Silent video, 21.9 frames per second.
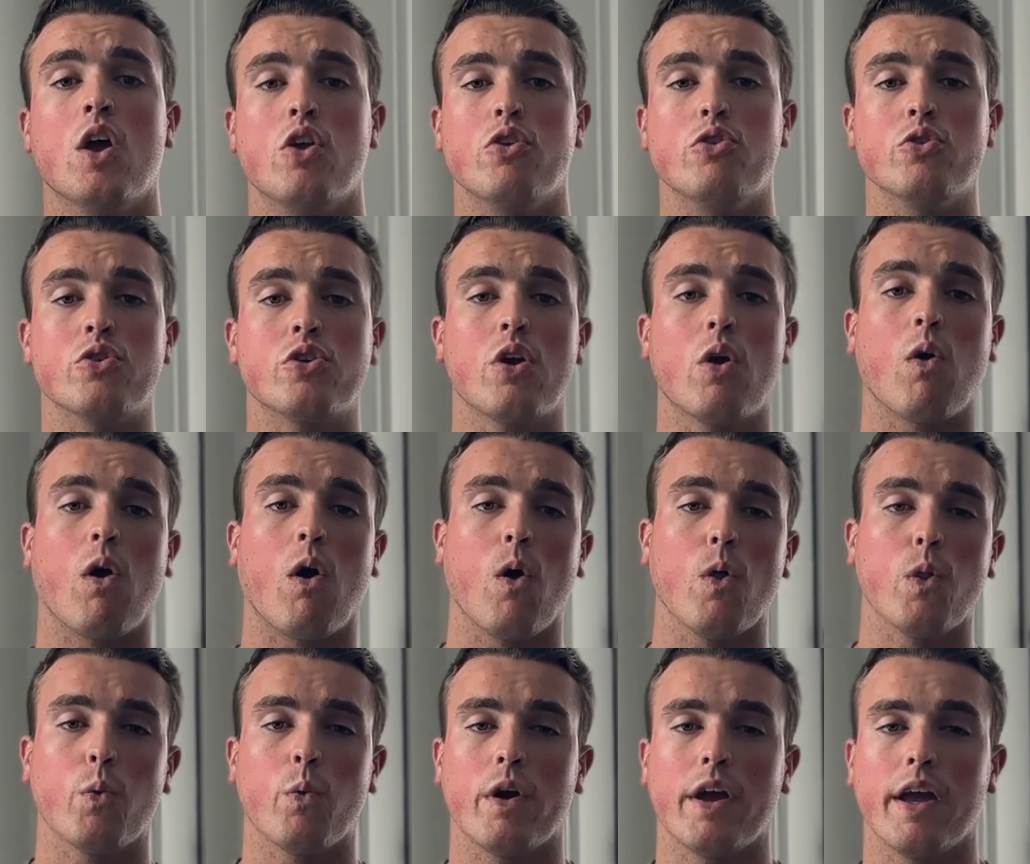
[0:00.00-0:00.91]
You can go
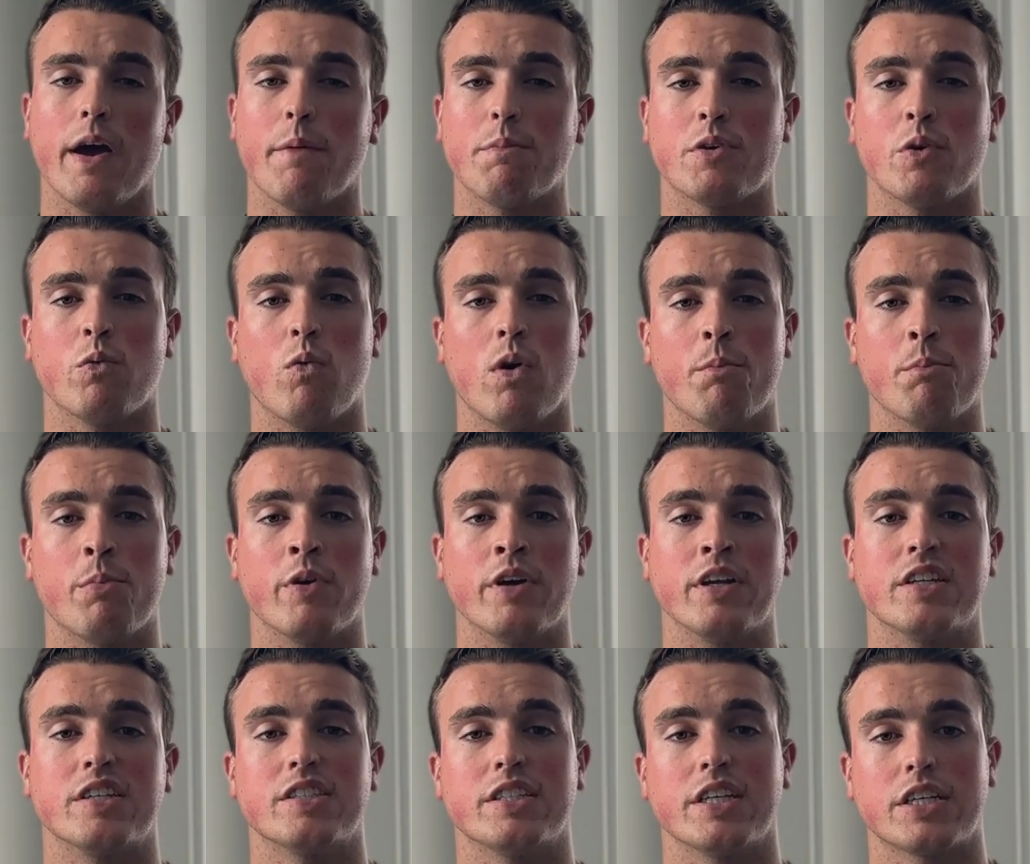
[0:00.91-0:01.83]
all the way up to
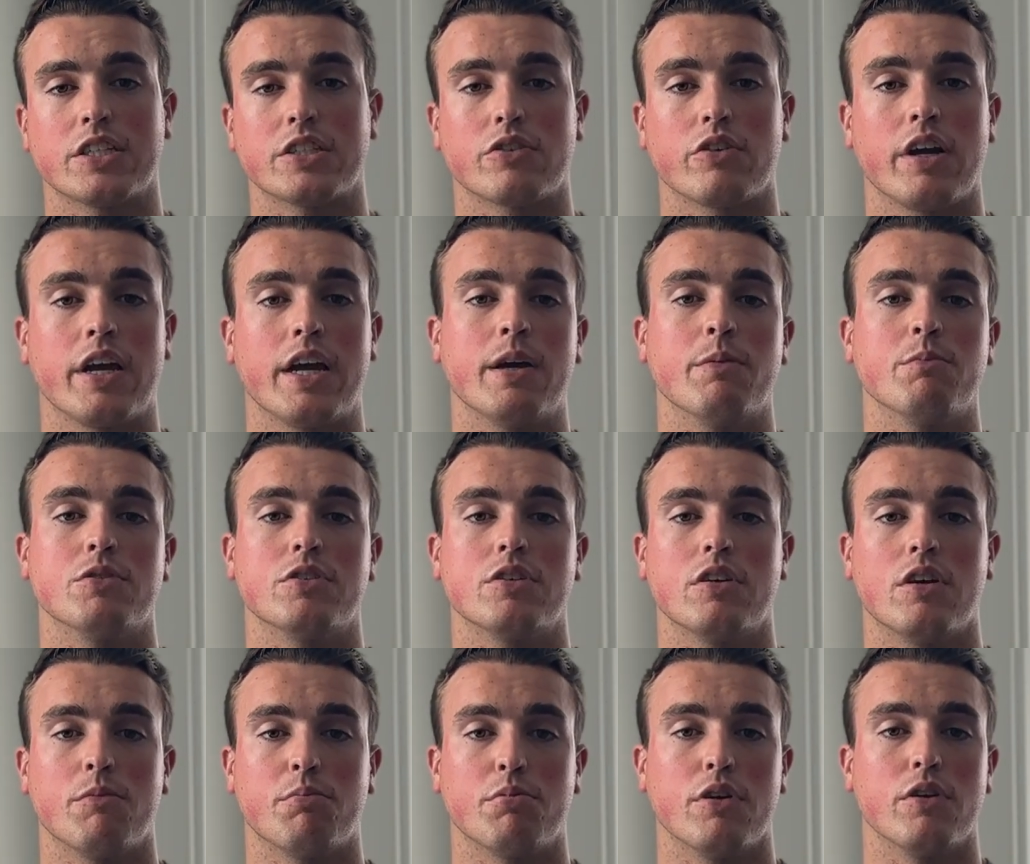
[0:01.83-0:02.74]
1.6 grams
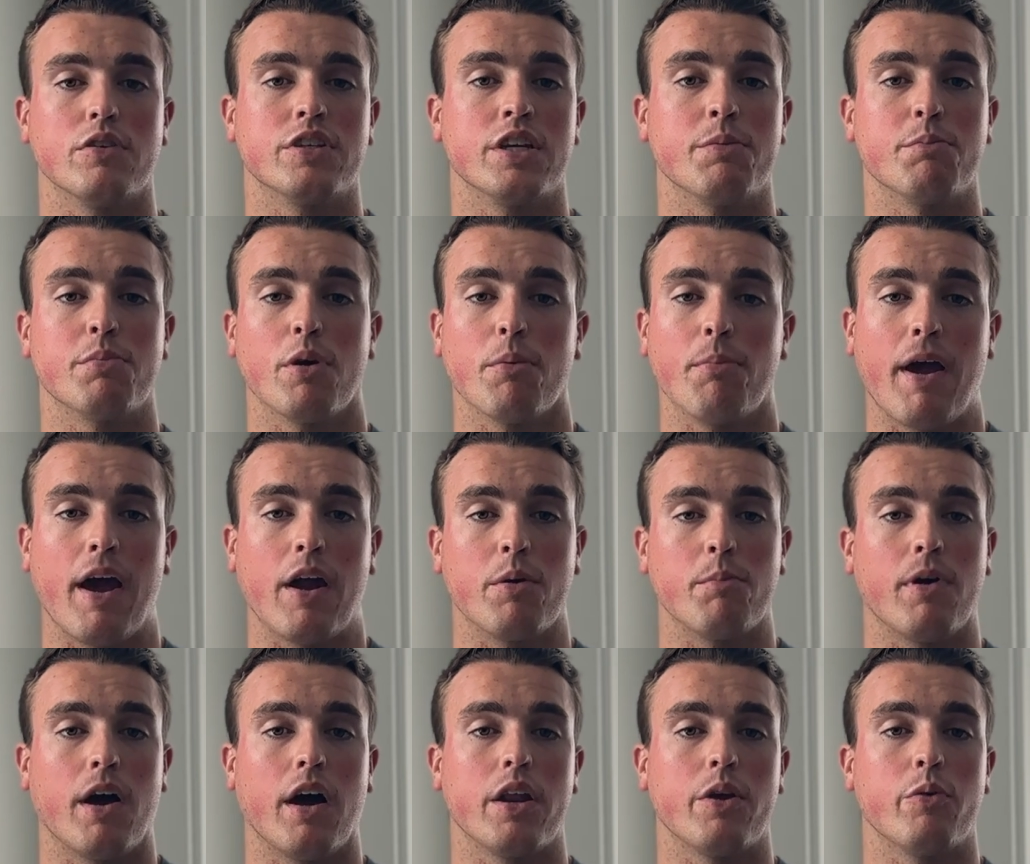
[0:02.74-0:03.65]
of protein per pound of
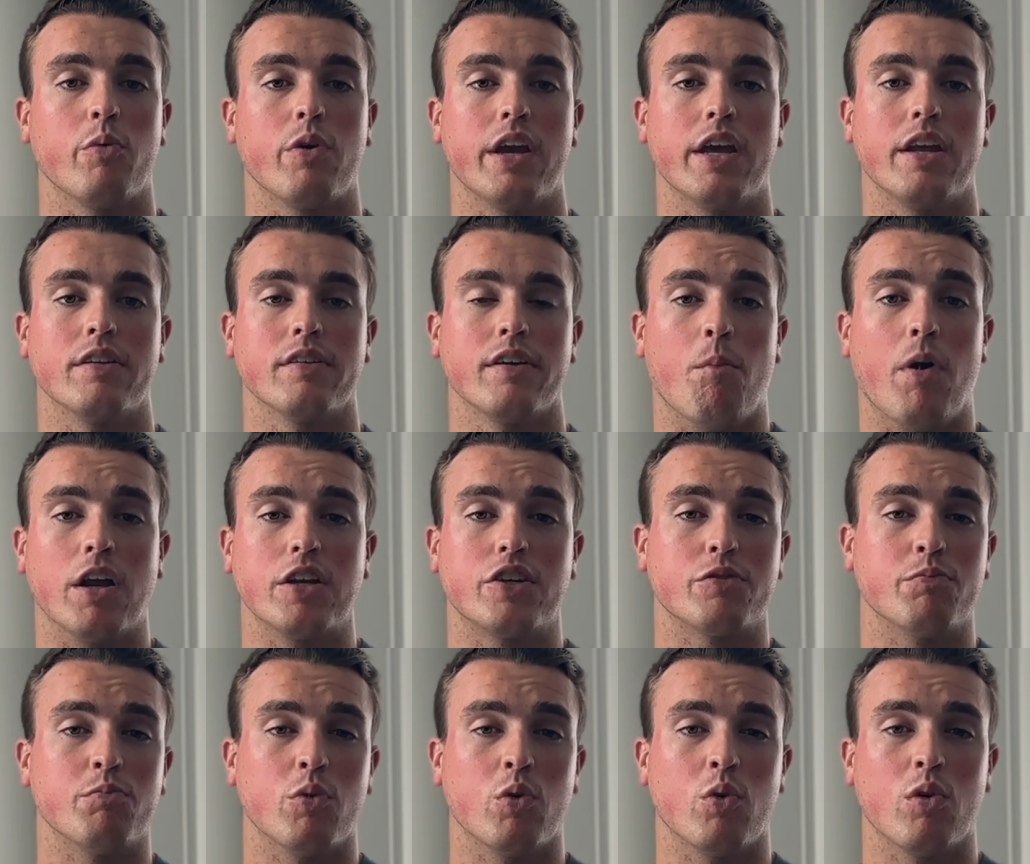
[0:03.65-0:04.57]
body weight.
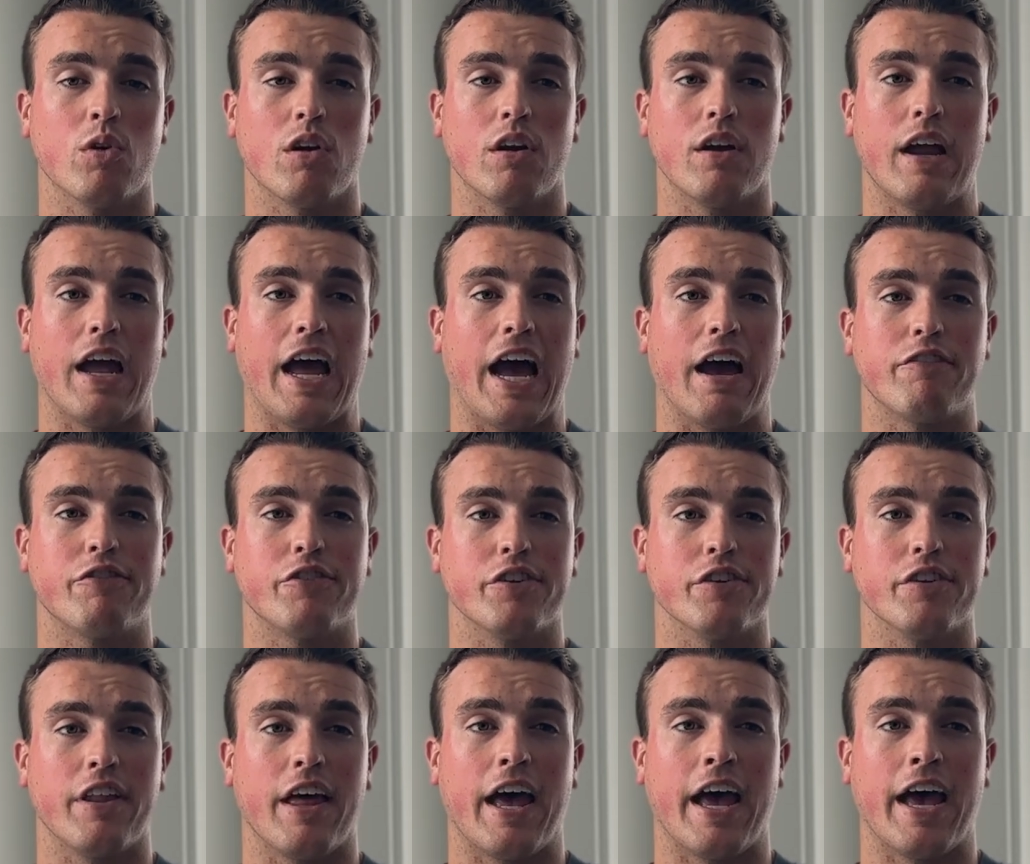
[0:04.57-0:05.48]
Much more after
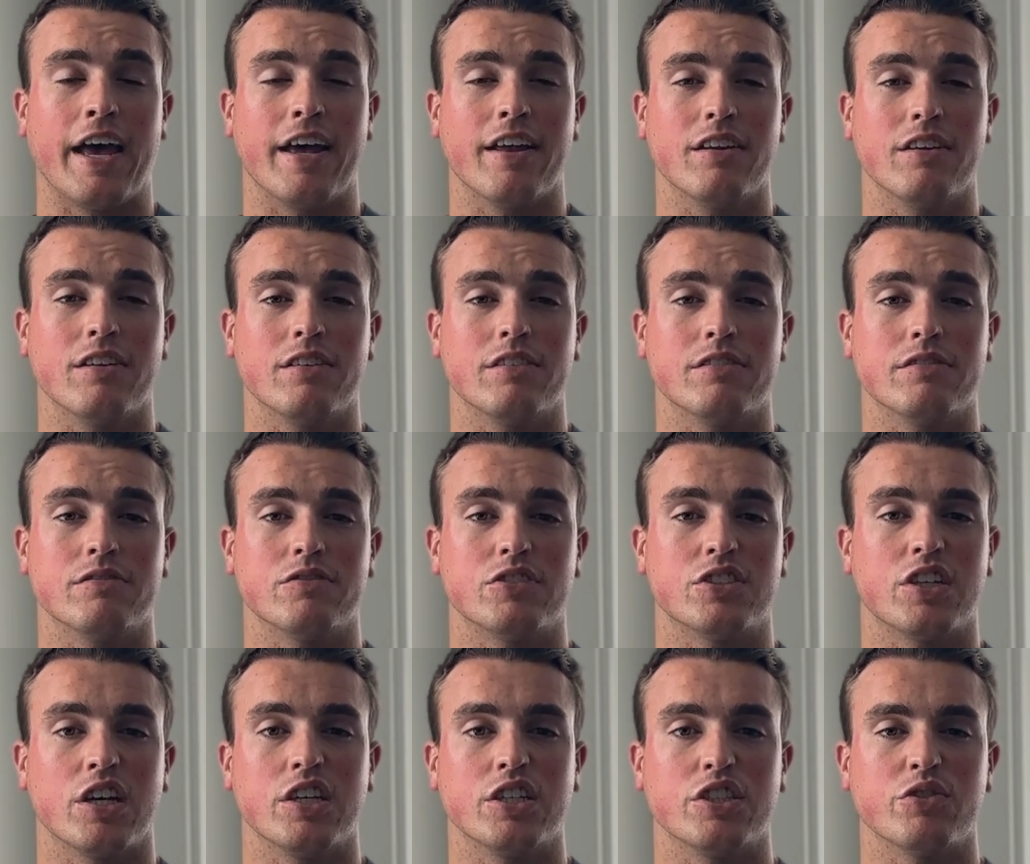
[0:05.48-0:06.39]
that,
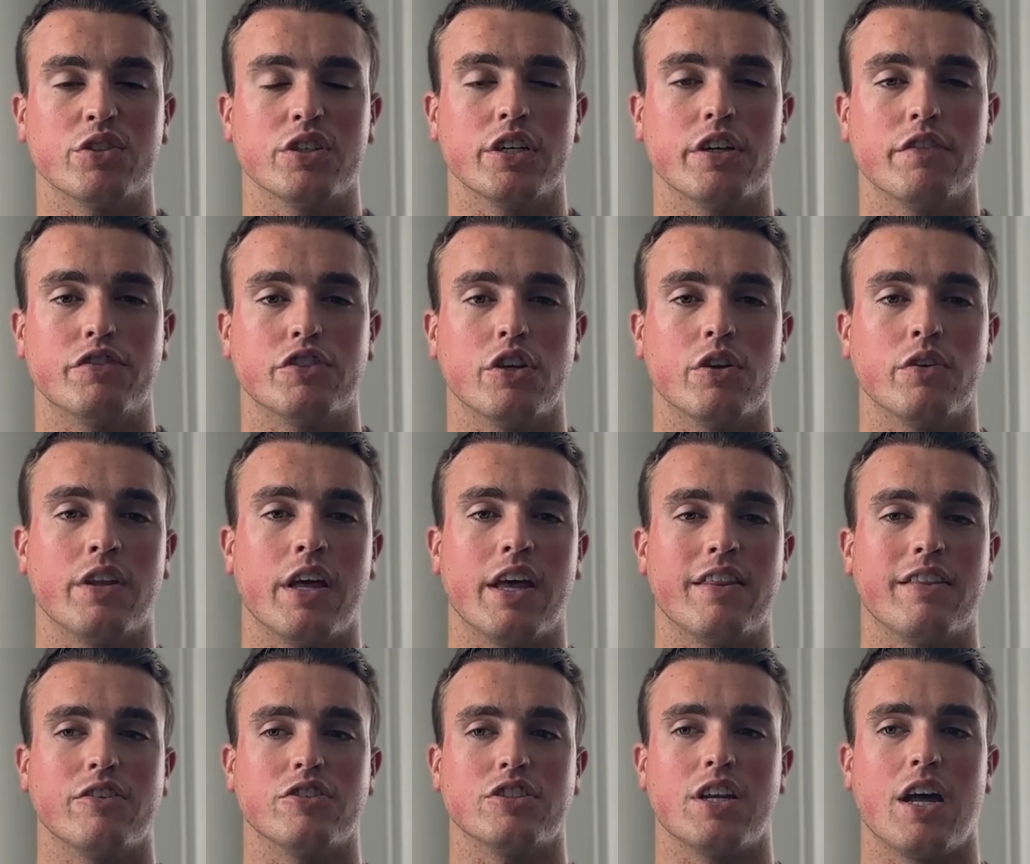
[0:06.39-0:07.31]
studies really have shown
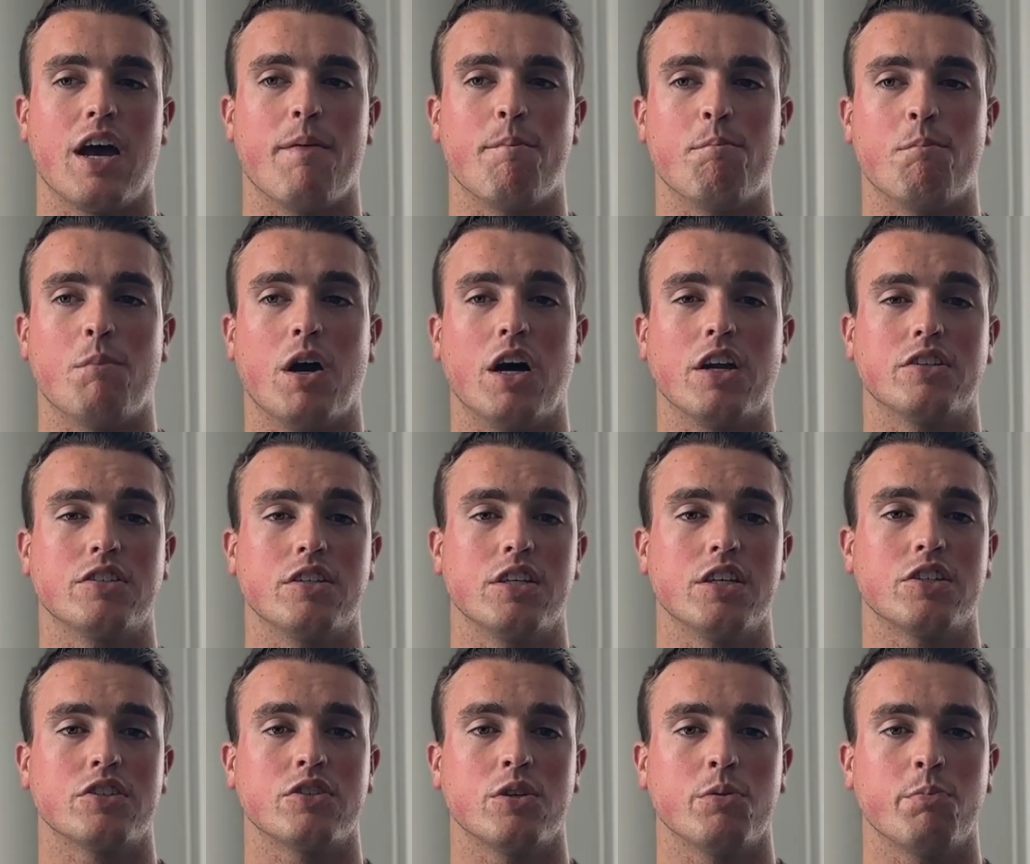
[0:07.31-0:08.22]
that there's not much
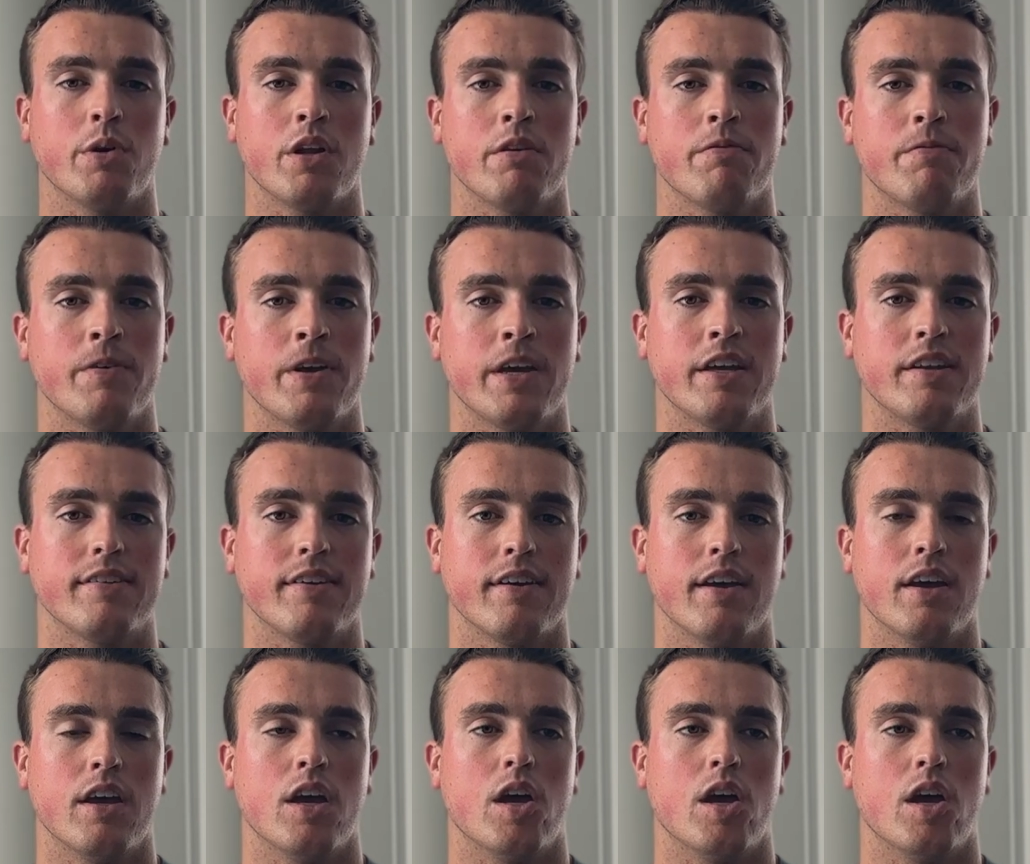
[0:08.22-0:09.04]
additional benefit.